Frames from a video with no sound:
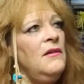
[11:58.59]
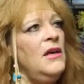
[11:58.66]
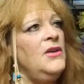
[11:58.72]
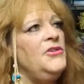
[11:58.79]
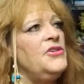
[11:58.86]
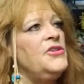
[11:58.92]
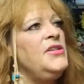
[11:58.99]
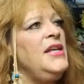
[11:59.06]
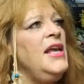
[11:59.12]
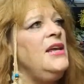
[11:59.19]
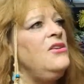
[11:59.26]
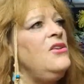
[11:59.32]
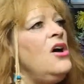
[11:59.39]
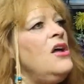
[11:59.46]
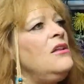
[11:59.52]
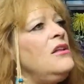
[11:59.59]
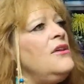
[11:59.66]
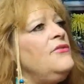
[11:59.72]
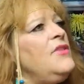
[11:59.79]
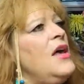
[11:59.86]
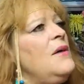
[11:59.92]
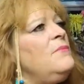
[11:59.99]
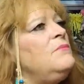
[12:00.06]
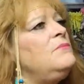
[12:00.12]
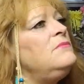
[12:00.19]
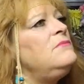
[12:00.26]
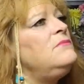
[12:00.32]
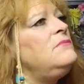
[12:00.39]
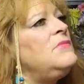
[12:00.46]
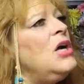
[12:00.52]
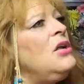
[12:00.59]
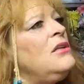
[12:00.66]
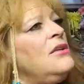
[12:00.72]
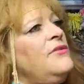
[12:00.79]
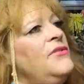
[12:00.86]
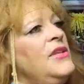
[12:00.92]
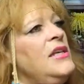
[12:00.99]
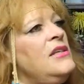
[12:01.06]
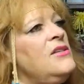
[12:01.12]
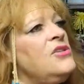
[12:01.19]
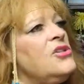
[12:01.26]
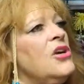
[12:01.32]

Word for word: understand all of them, all of these